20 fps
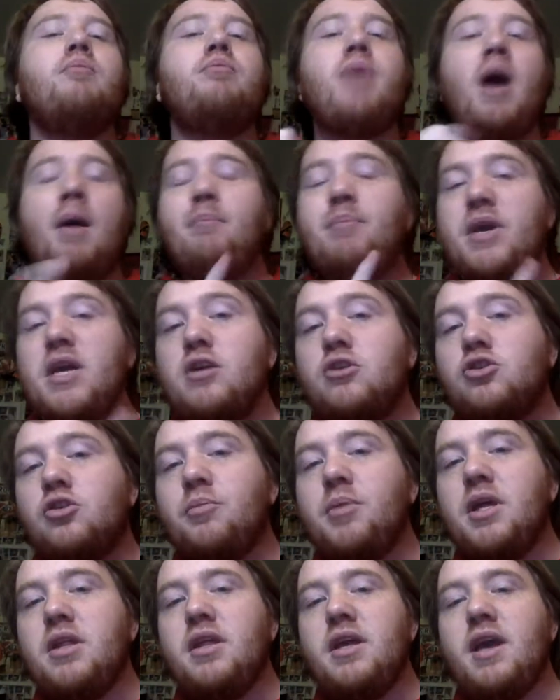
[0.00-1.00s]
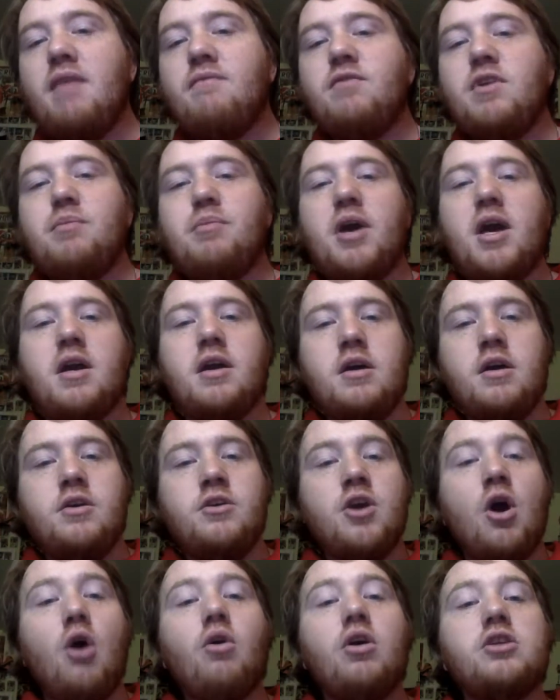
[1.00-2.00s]
Embiid should be the MVP.
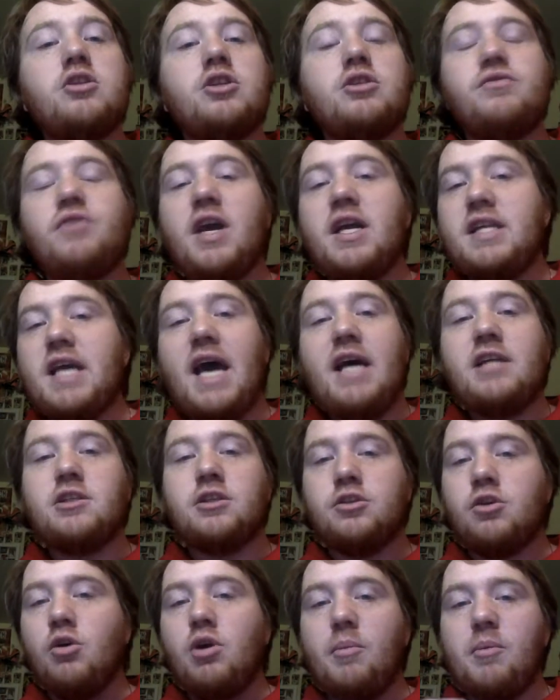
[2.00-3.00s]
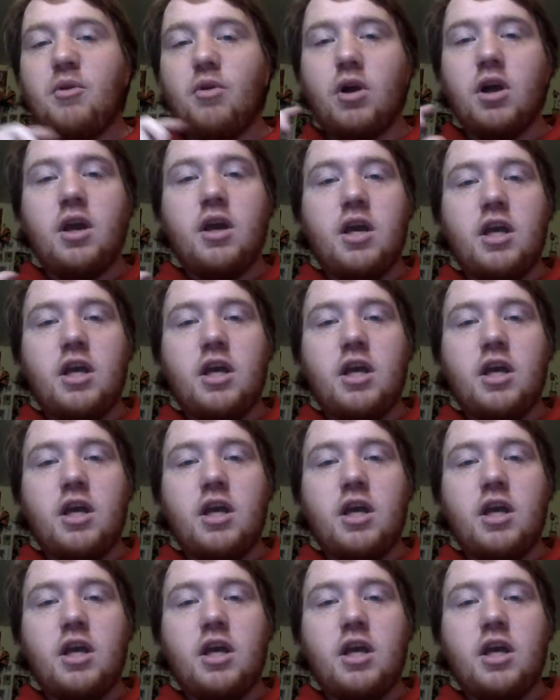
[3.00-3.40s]
Jokic is fantastic. Don't get me wrong.